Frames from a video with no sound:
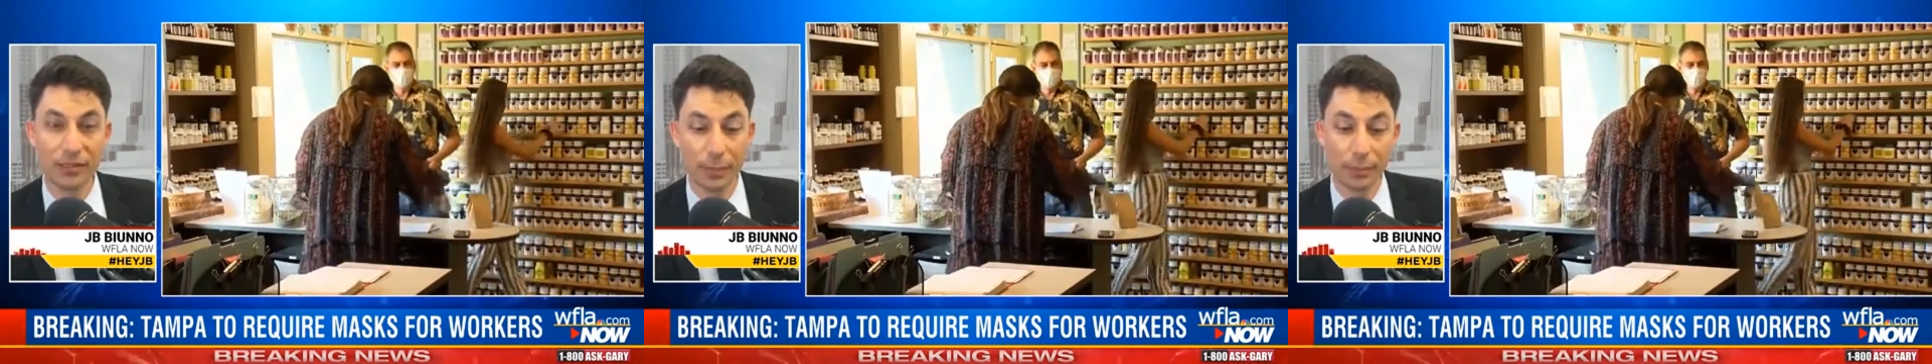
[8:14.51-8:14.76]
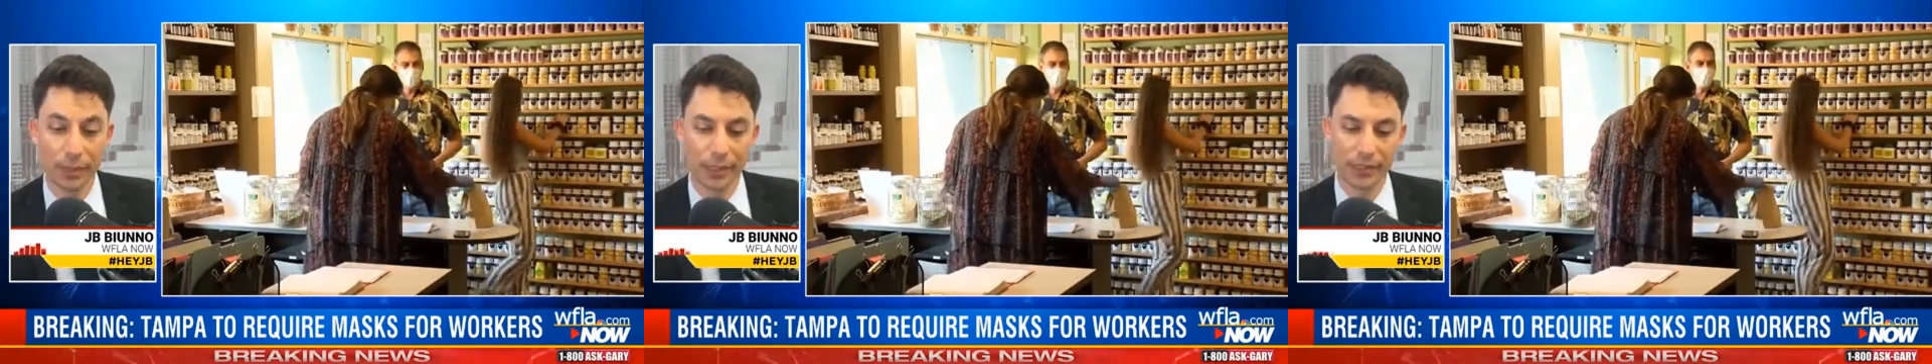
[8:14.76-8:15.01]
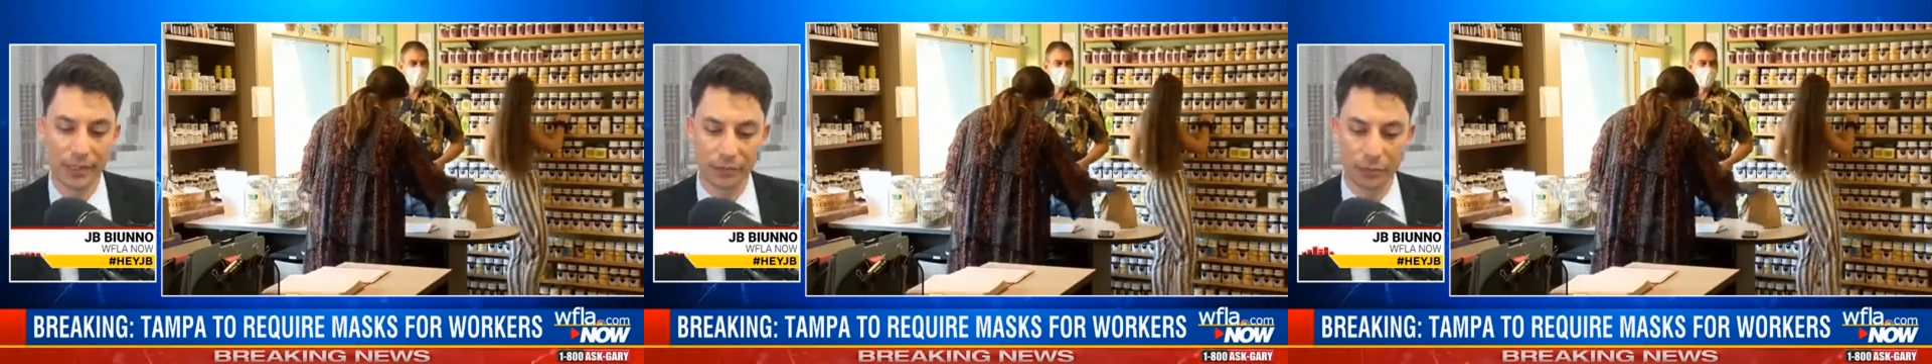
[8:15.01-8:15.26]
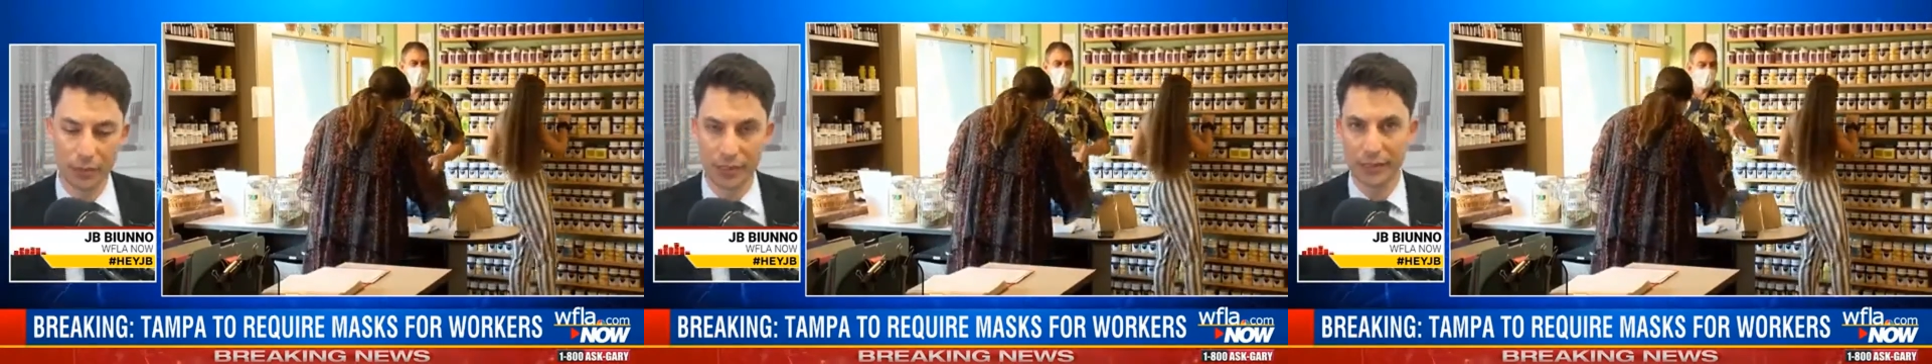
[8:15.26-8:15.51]
Remember, it's
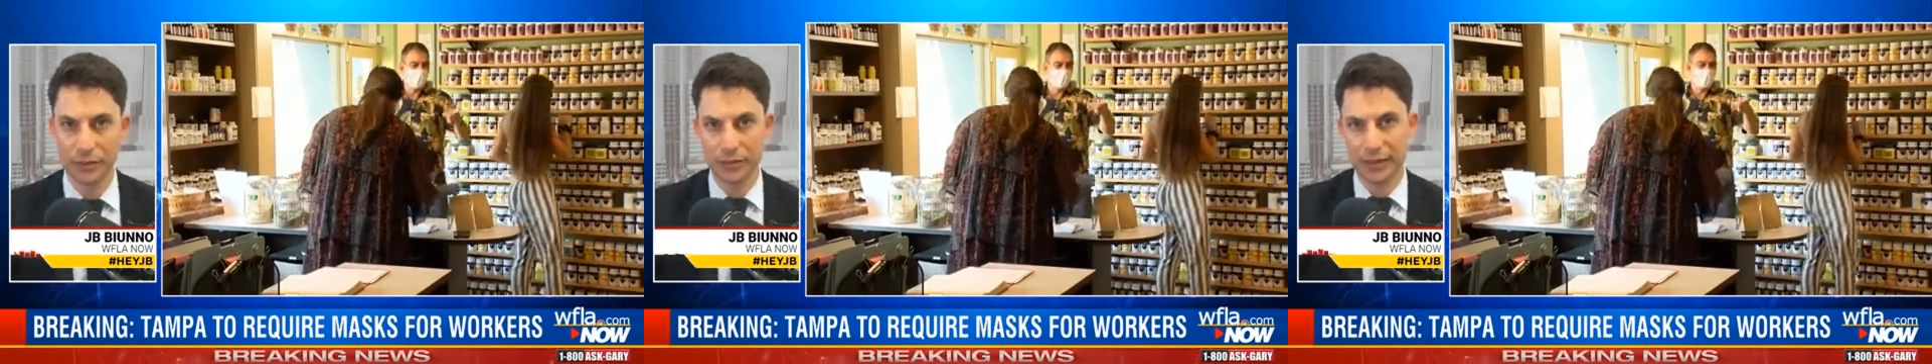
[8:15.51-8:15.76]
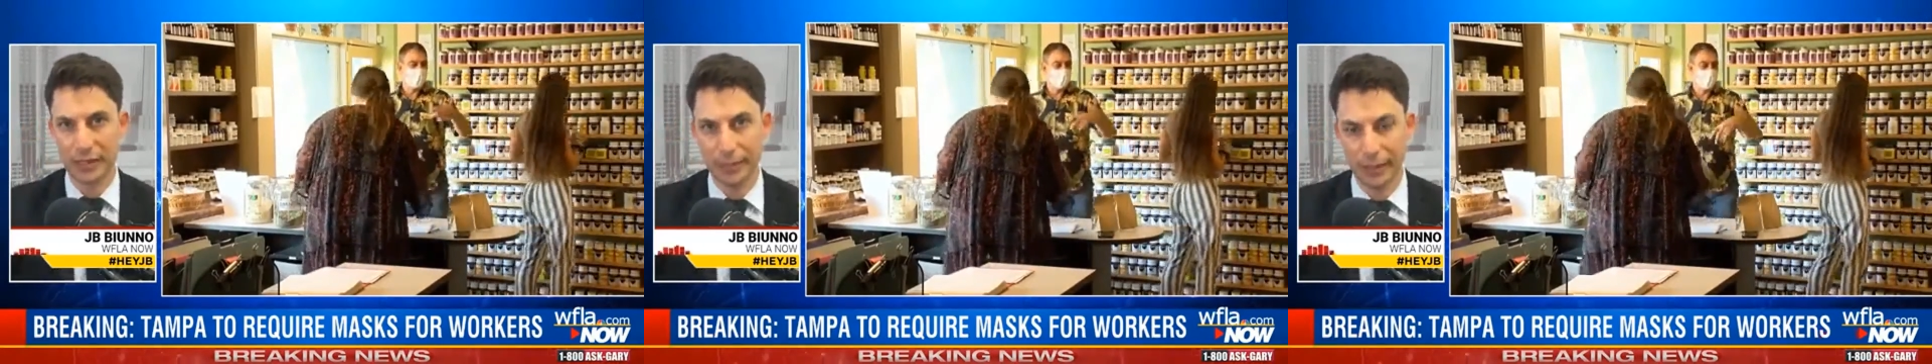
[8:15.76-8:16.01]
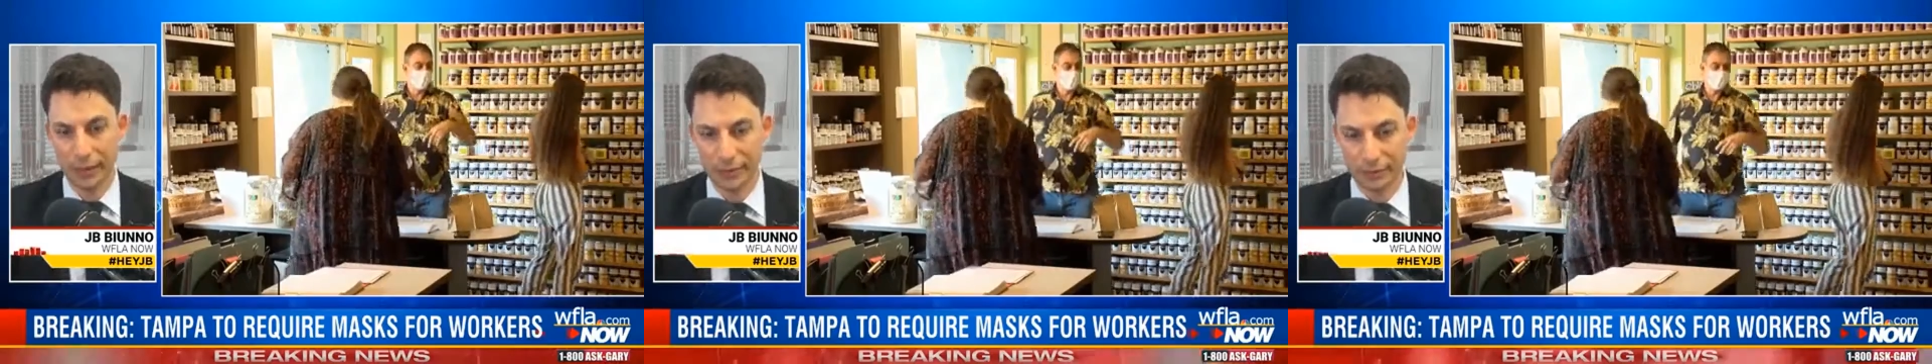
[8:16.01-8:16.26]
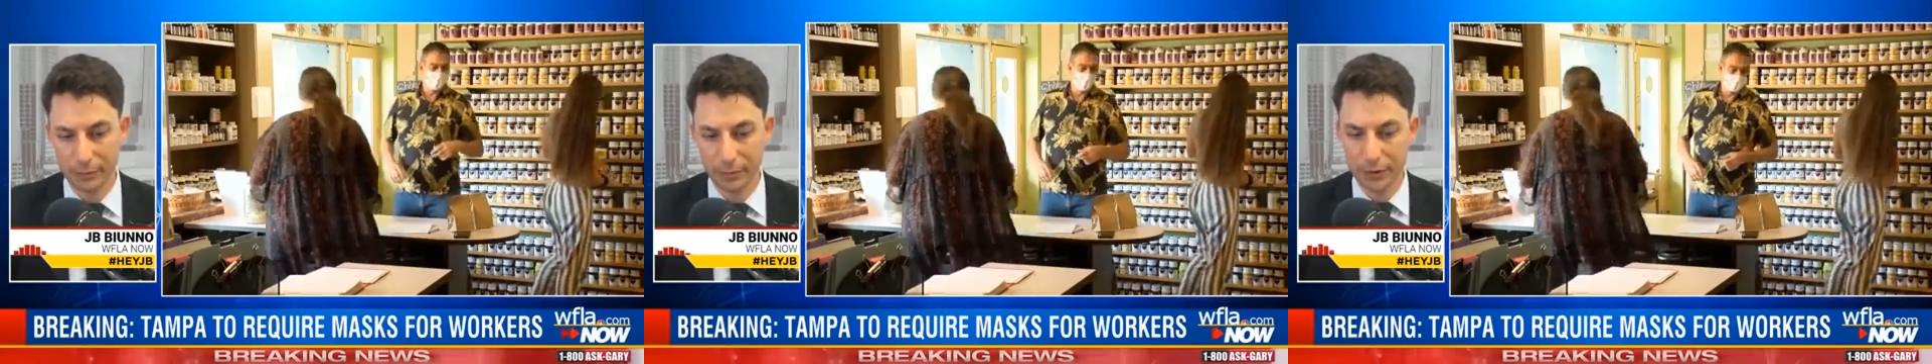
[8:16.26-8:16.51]
within, think about
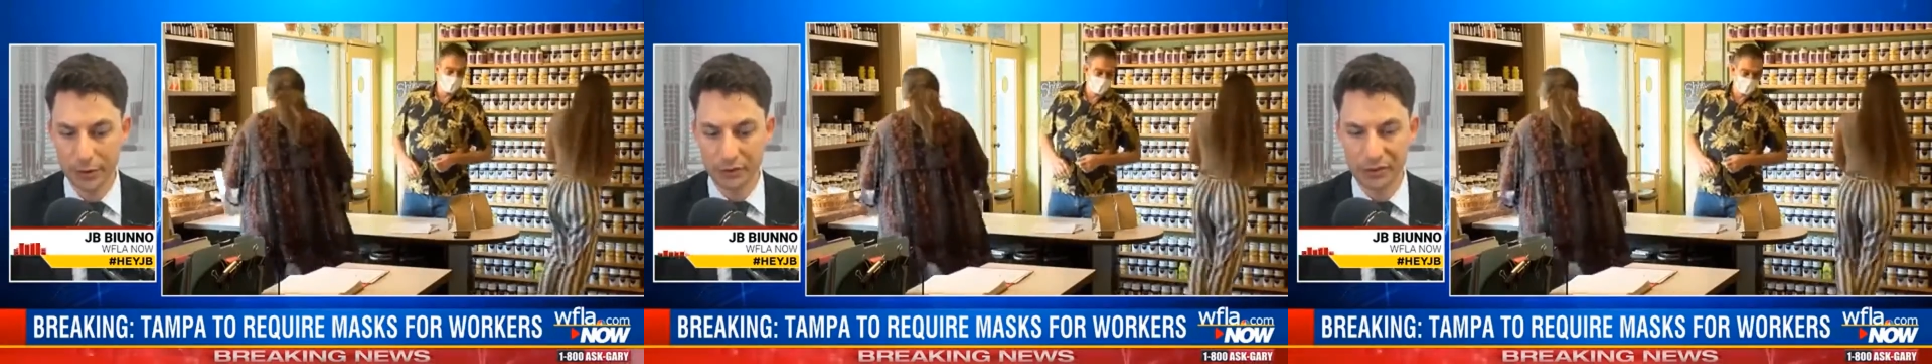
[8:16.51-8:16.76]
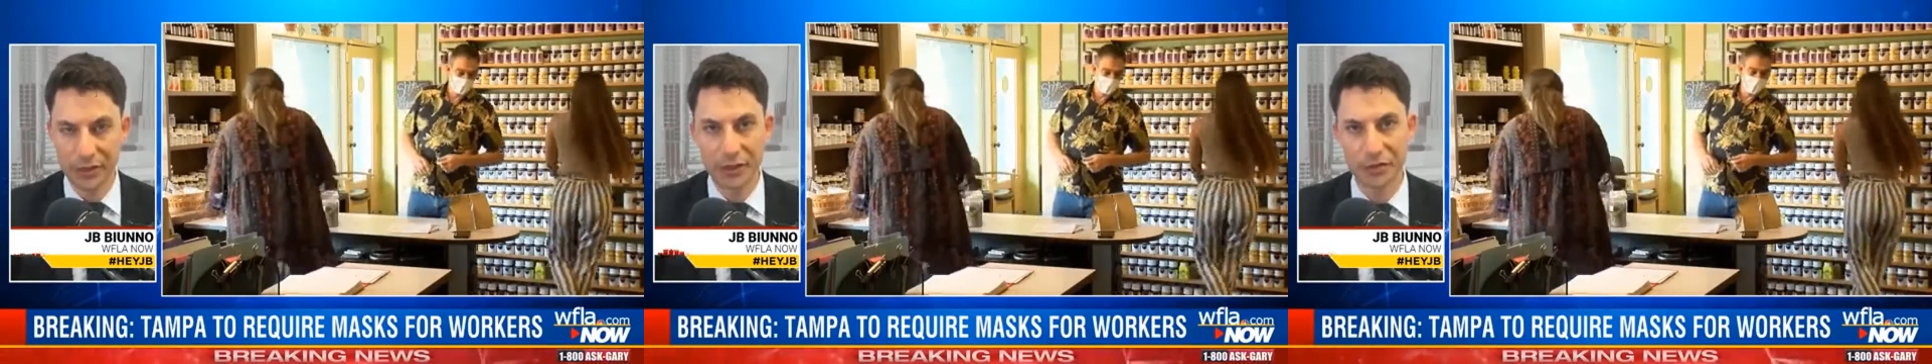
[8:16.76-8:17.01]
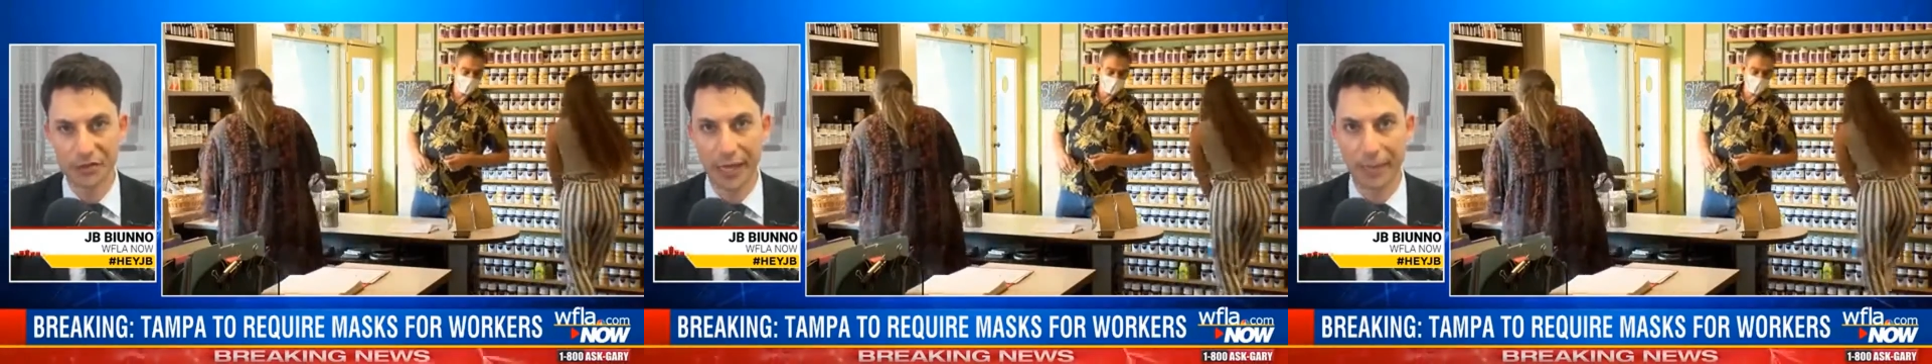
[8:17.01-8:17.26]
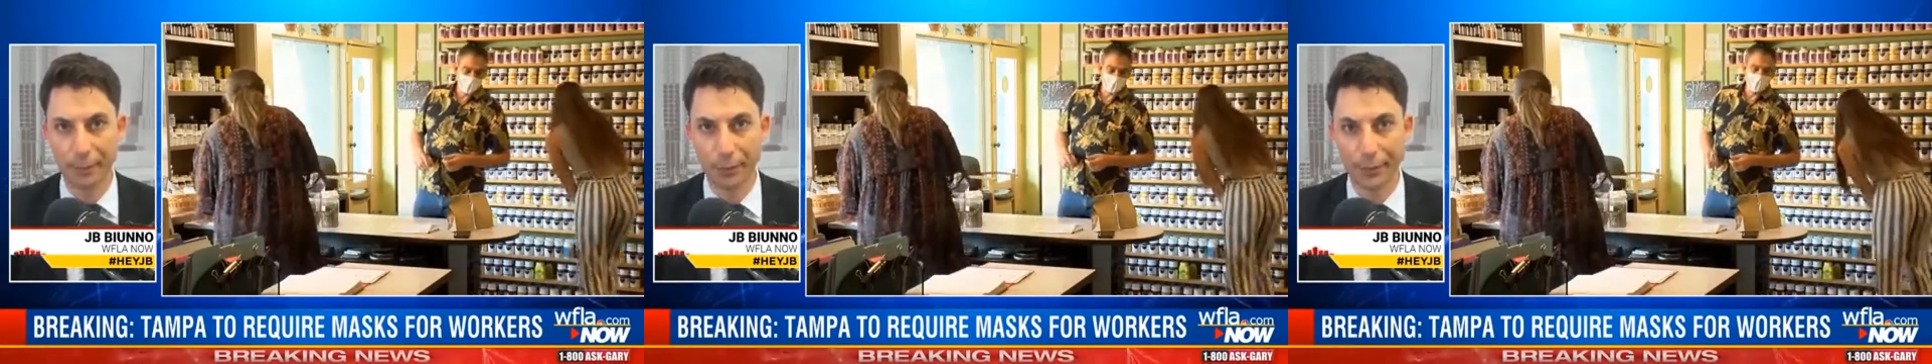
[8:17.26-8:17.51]
it from a jurisdiction
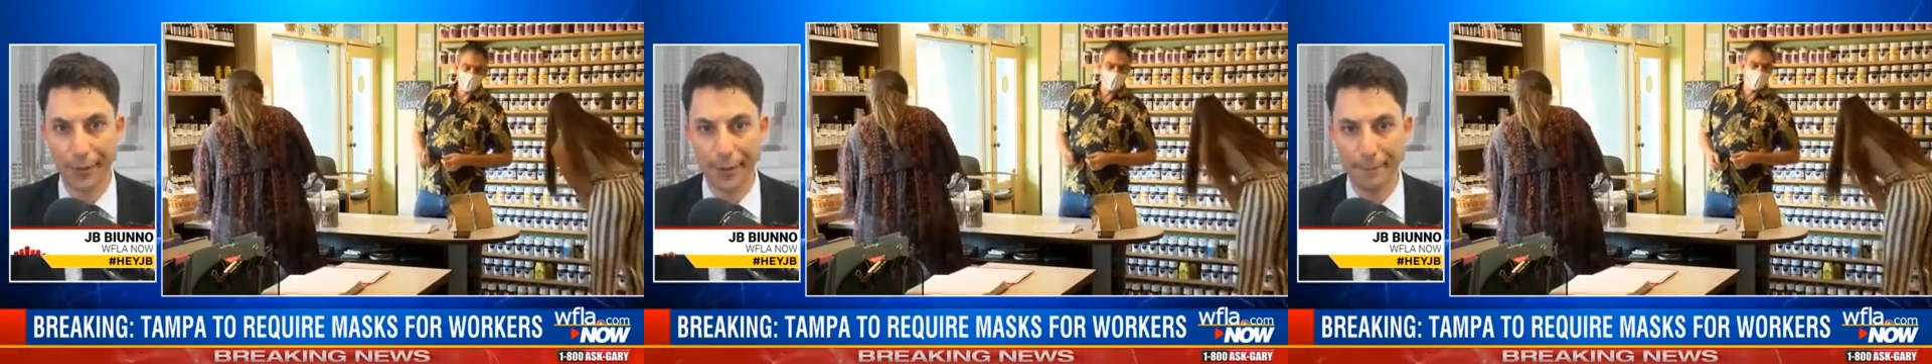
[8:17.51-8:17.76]
standpoint, right?